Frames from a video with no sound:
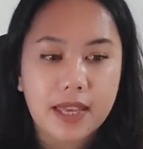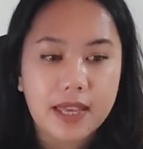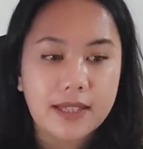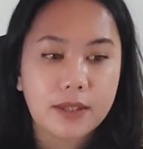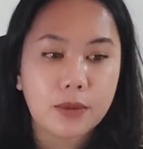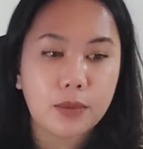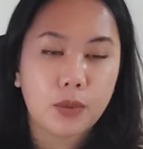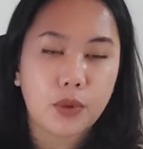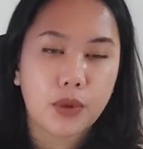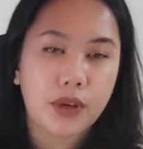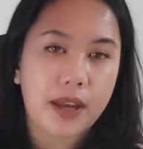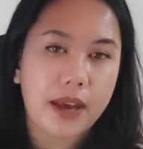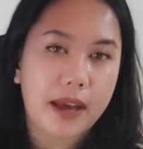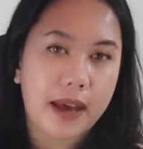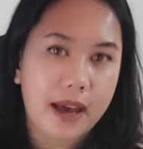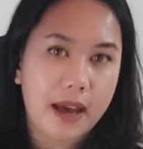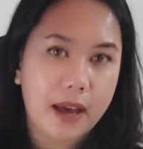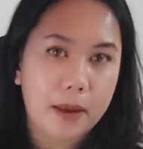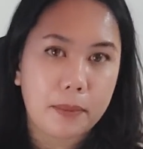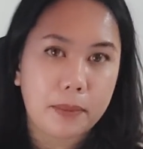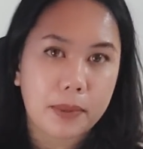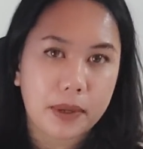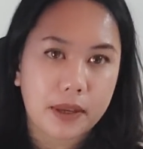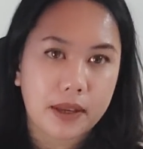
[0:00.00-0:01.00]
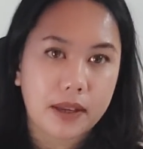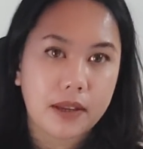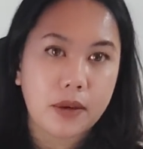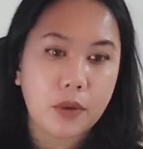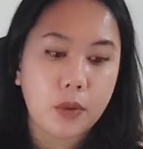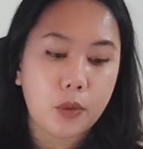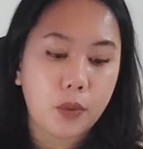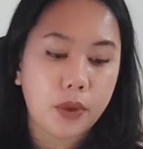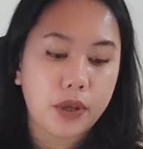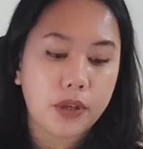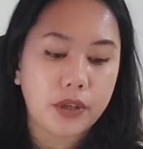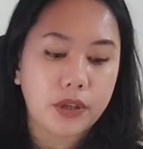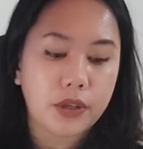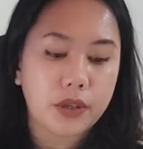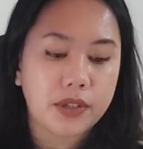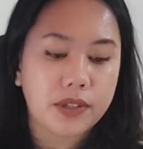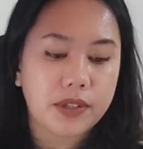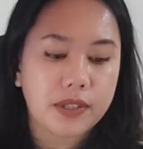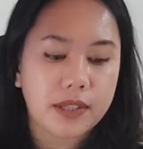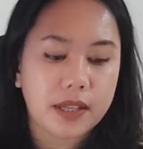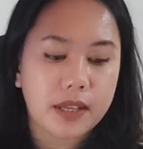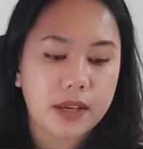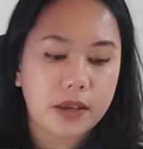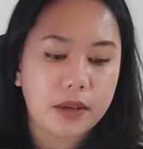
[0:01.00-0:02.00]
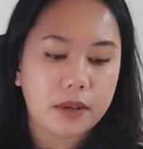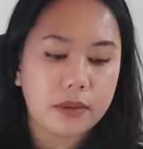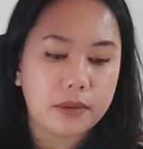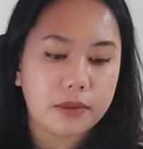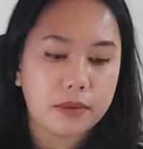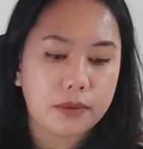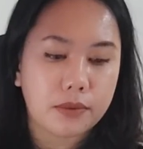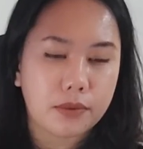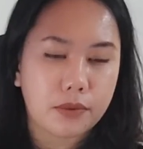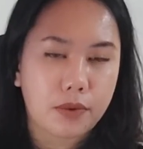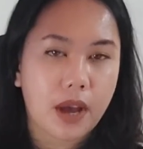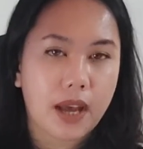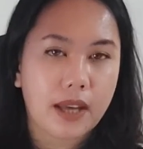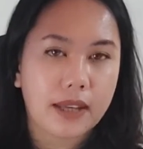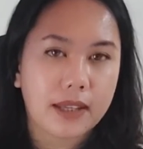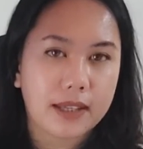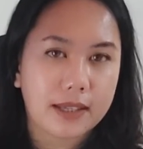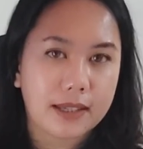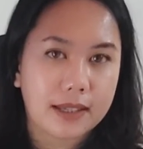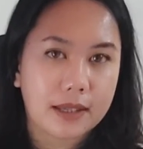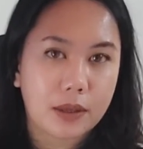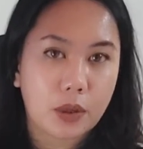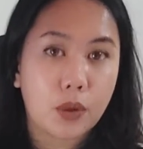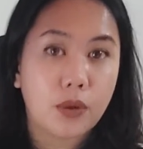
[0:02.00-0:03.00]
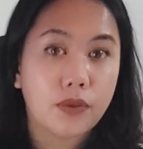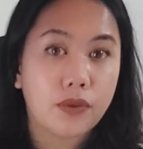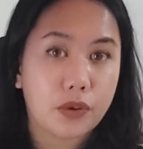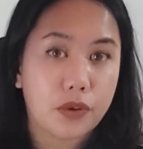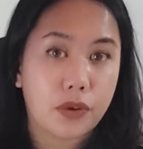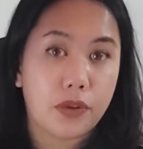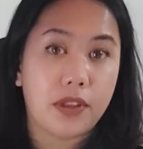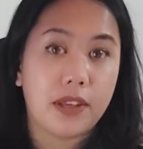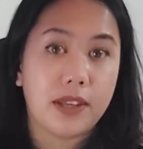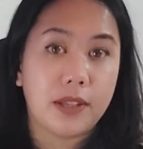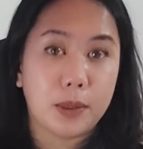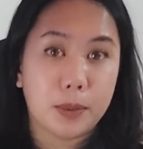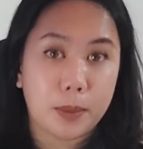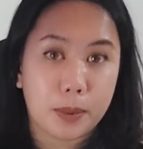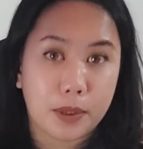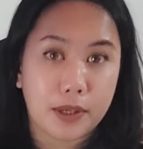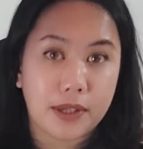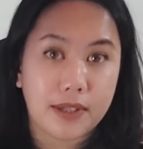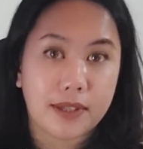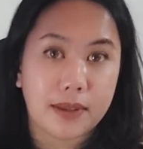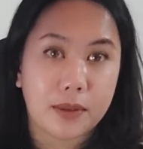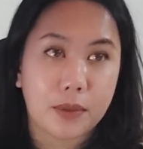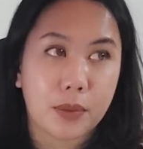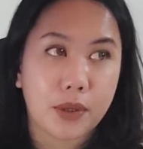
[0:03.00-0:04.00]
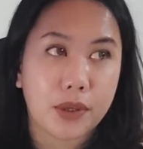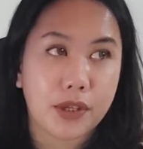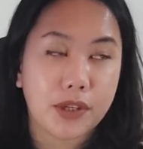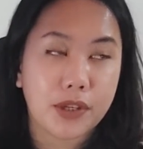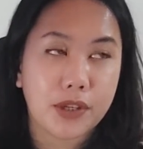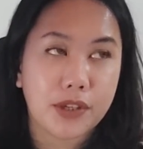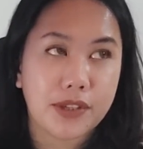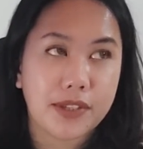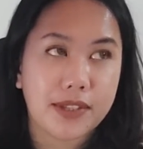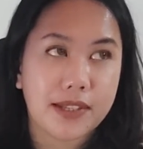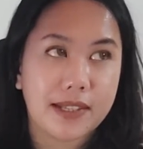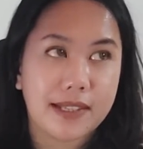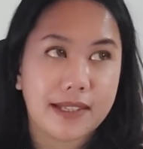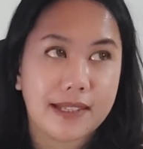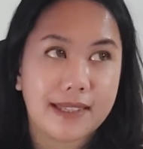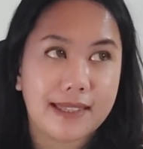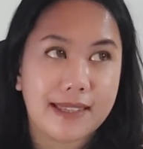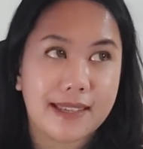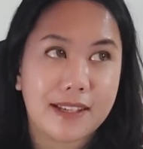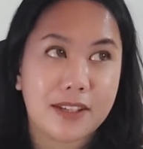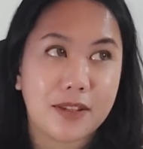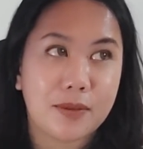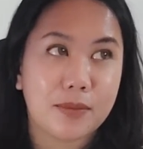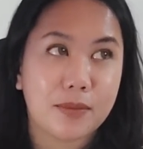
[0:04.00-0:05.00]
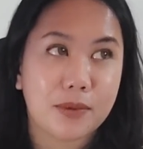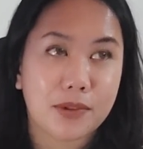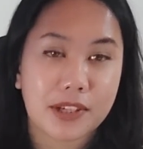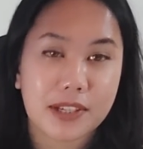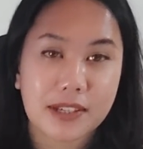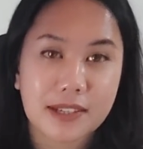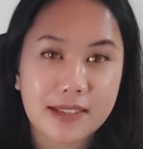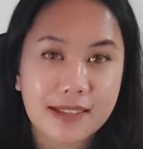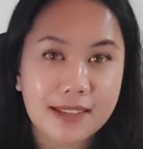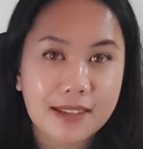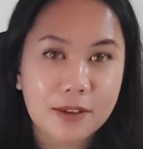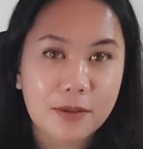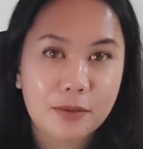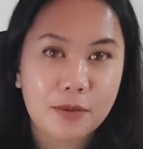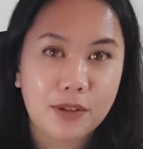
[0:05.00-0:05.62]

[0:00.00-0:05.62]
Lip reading: this won't happen when you're still crying over this person, when you're still desperate,